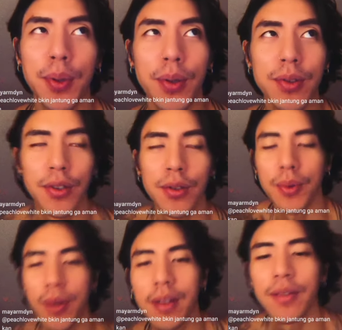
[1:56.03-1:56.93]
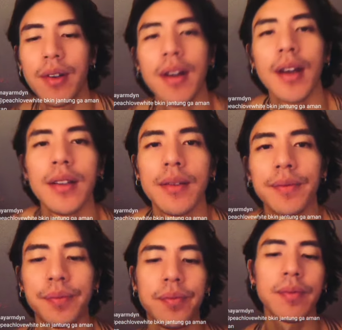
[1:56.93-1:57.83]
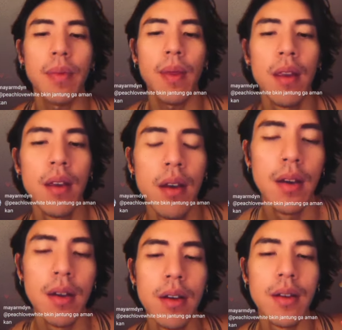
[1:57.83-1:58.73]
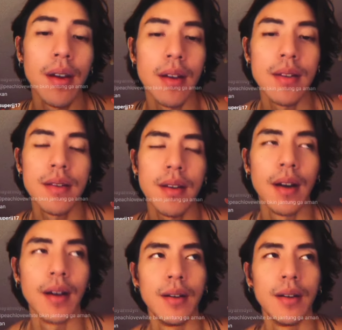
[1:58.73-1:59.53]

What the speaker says: pause due to it reconnecting. It's